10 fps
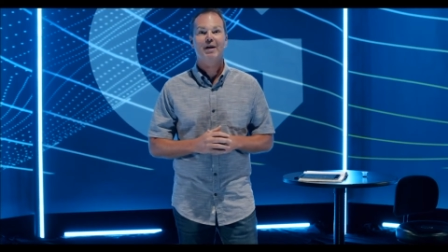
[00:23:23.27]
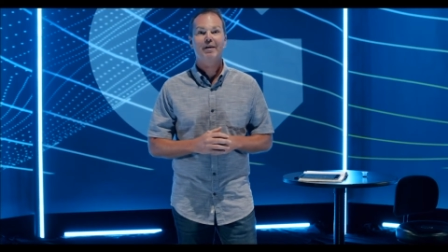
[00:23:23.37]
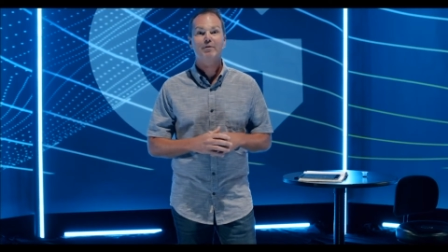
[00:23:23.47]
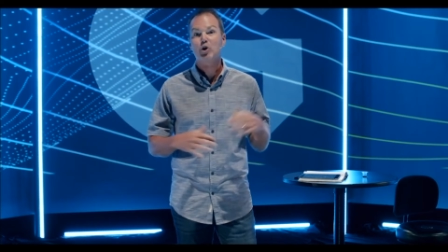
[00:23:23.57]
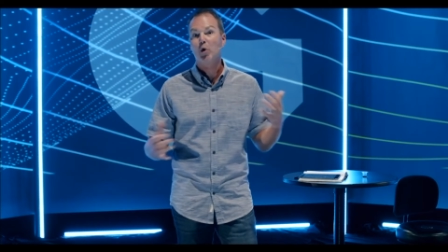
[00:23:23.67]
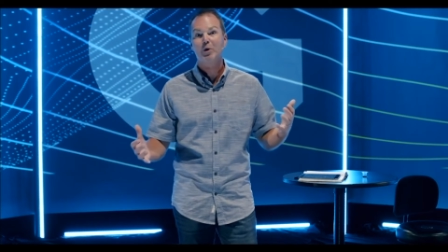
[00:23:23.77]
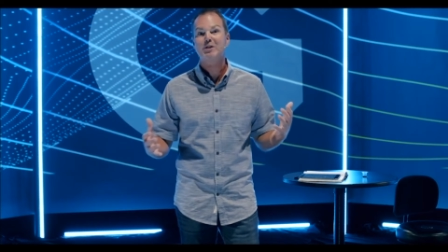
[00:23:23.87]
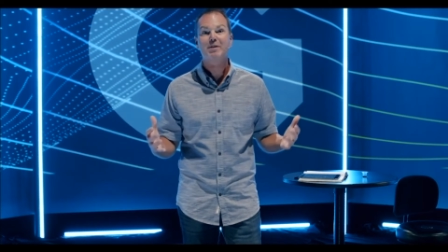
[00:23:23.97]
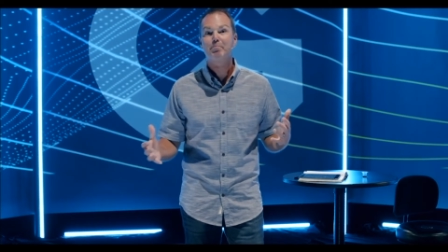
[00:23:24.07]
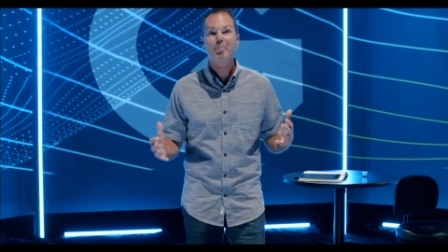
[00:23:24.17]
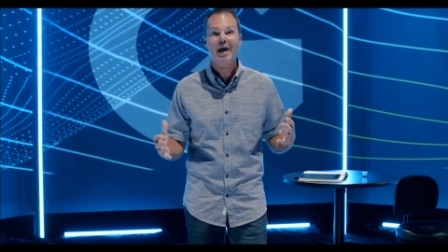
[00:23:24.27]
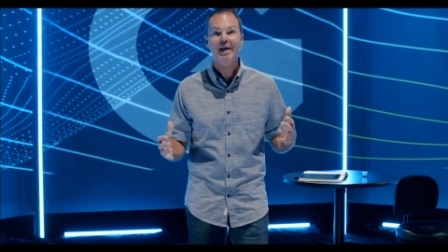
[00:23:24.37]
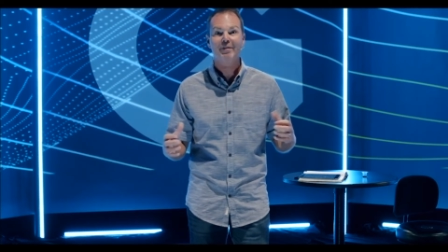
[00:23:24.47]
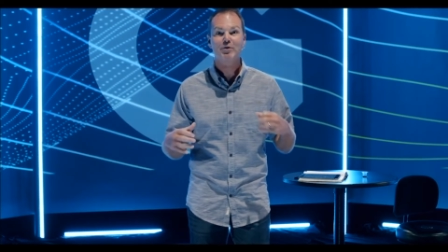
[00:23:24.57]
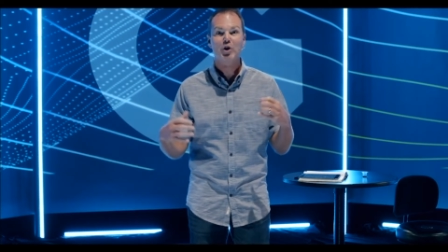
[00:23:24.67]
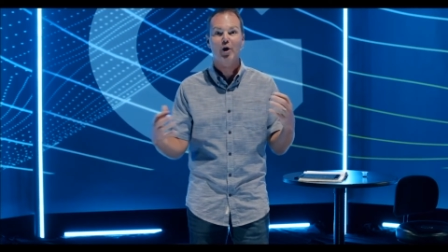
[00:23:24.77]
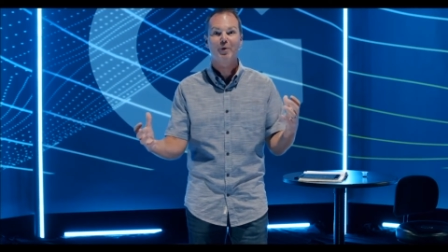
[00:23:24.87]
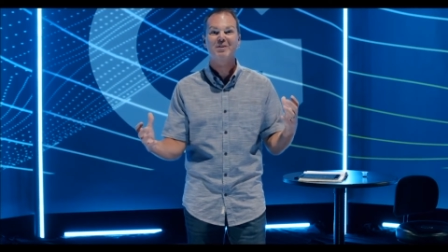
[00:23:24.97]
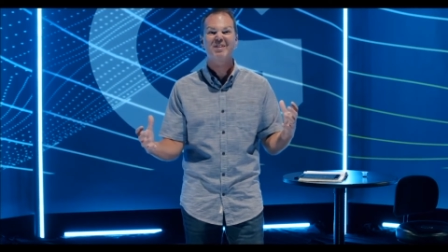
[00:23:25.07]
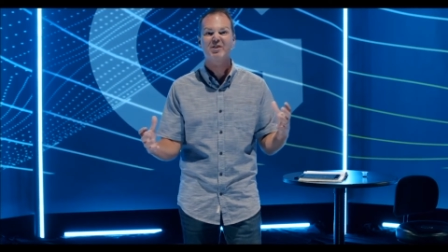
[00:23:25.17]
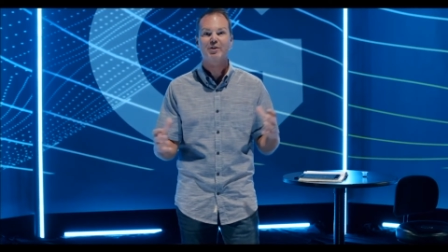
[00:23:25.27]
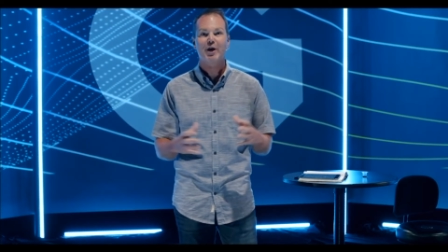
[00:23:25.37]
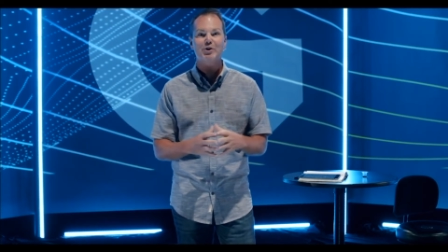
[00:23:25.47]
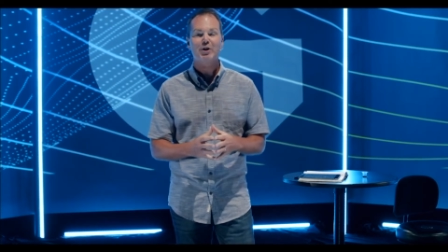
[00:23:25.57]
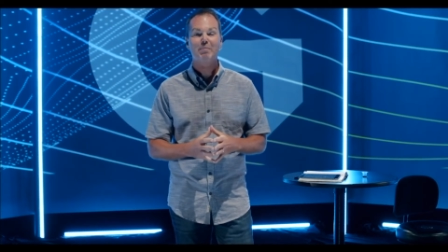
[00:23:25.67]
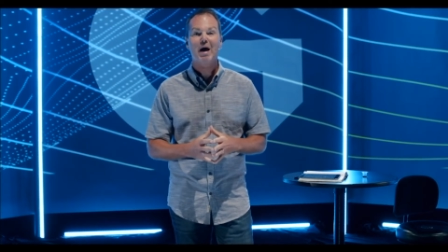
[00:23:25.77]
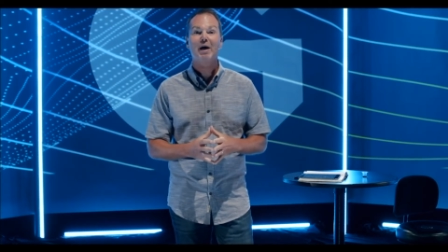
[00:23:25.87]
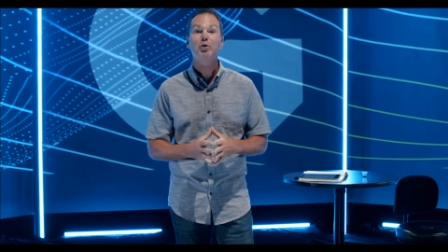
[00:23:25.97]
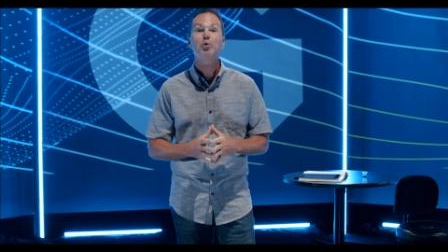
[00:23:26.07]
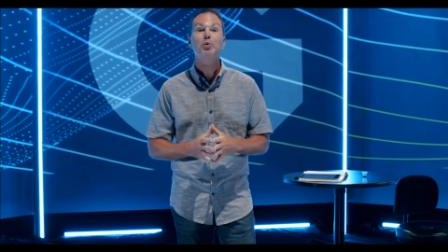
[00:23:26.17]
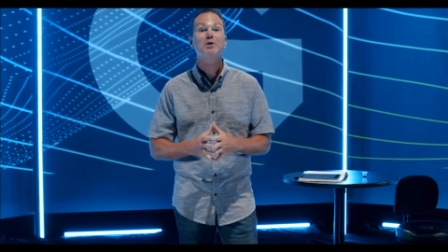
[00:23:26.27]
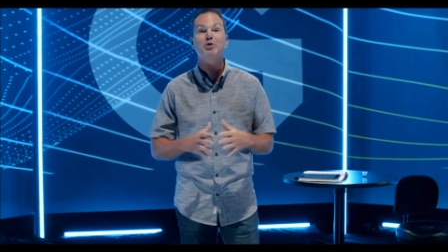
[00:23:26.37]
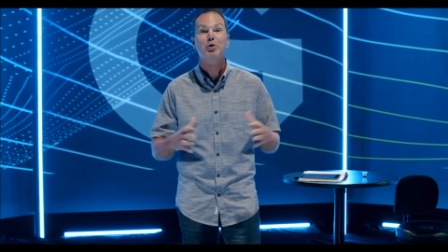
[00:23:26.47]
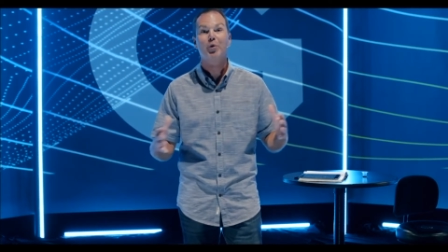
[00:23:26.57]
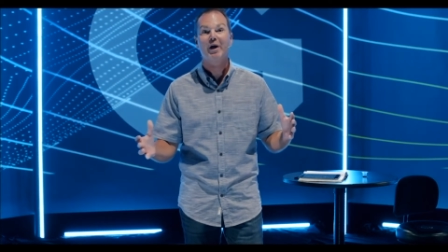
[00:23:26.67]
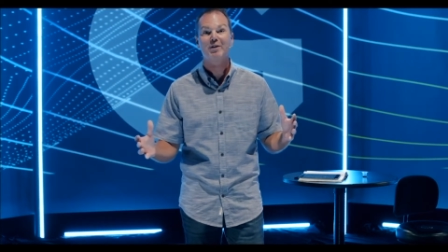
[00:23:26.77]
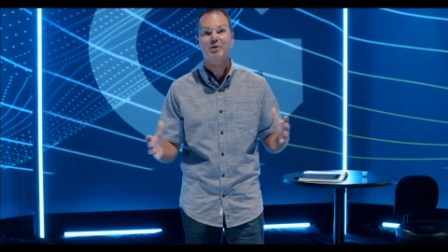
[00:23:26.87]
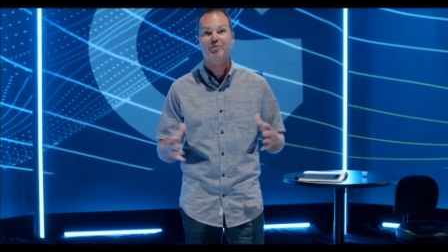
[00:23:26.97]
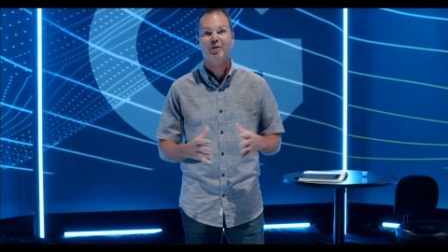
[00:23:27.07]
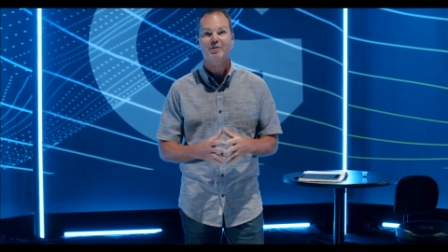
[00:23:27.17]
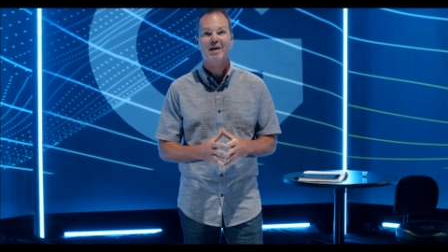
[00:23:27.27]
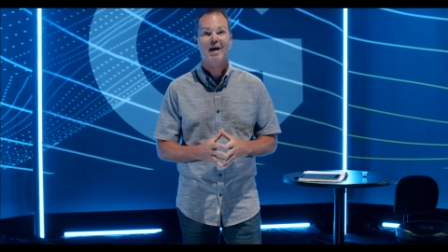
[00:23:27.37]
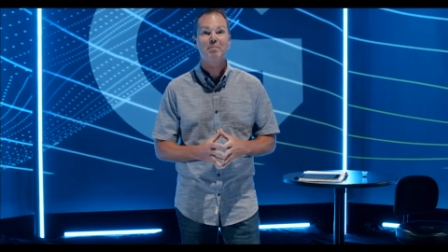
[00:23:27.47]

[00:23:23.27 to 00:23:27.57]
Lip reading: There's always debate, there's always discussion about who is the greatest of all time,